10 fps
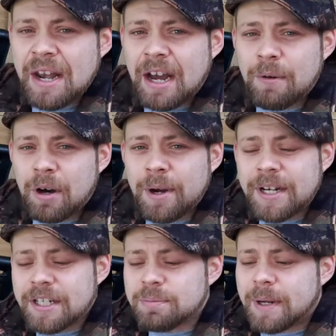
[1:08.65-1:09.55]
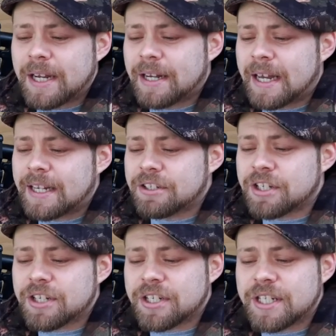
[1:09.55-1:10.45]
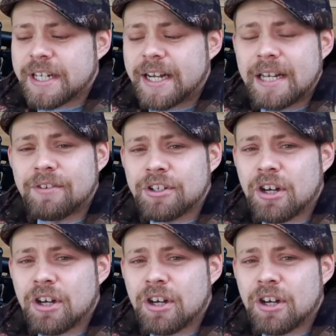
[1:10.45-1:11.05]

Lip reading: Now, I won't explain that in such detail every